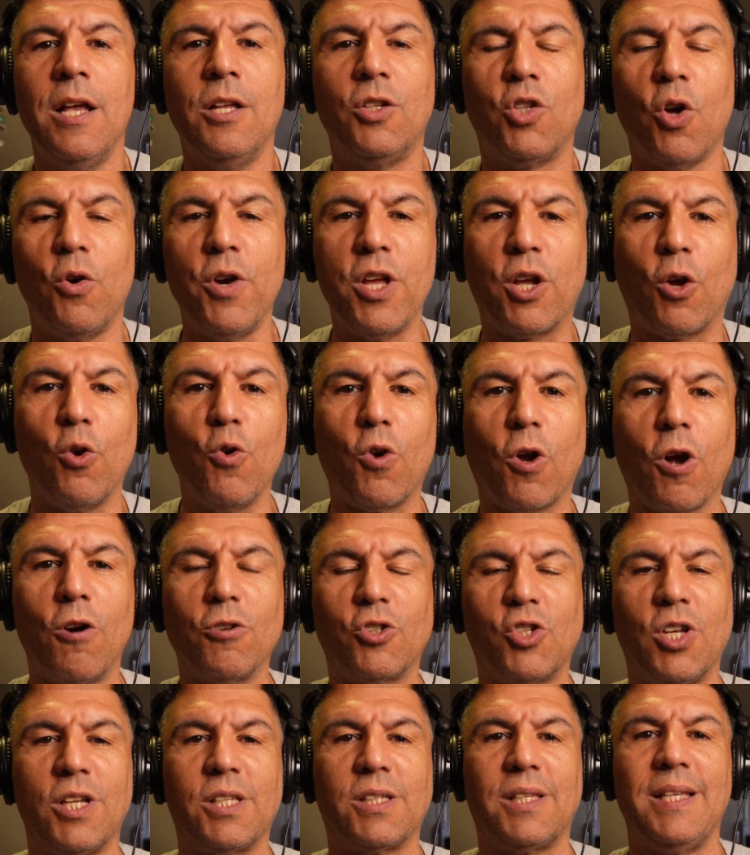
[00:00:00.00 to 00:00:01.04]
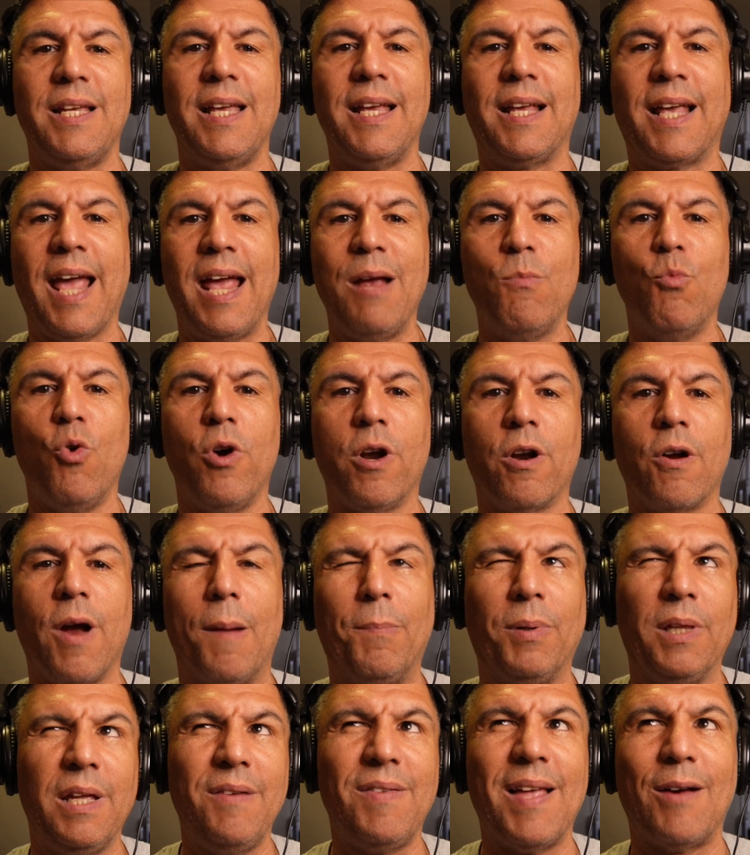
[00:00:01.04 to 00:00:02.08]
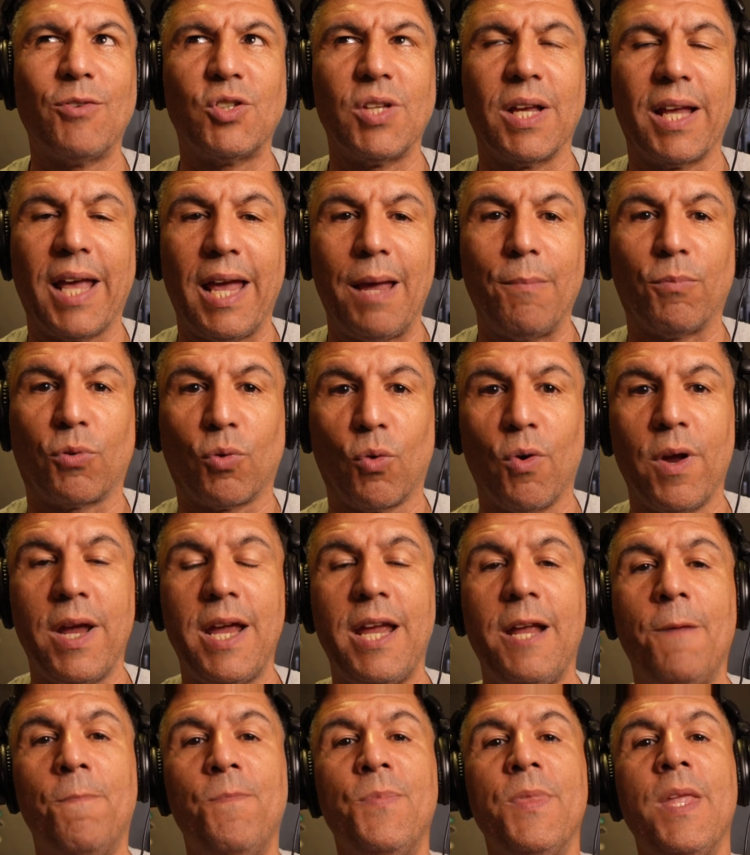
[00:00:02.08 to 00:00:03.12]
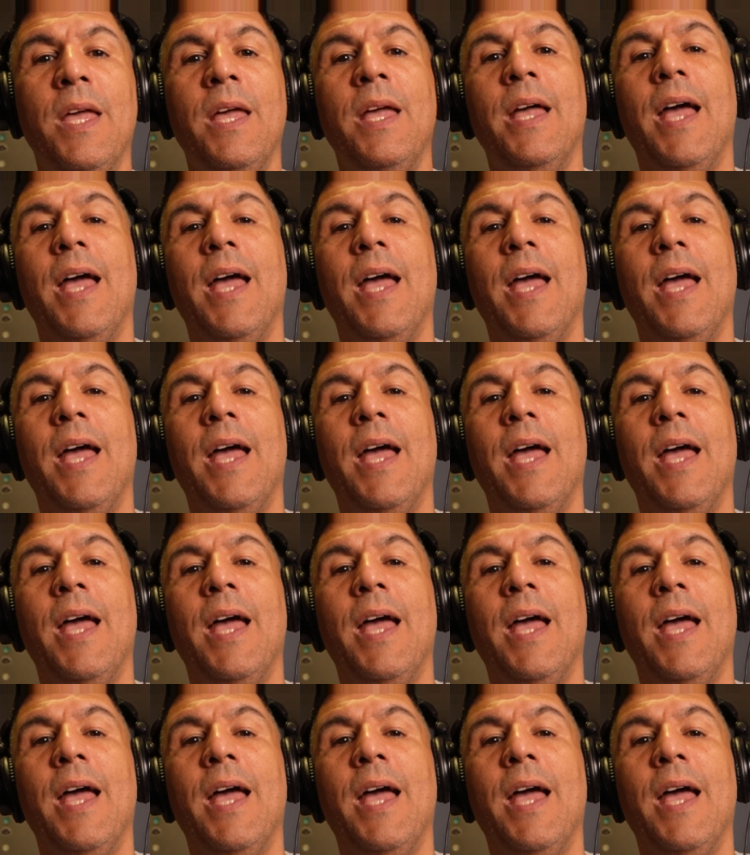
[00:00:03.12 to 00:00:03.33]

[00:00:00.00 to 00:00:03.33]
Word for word: Tony Kukoc hit the game winner, I believe that was in game three,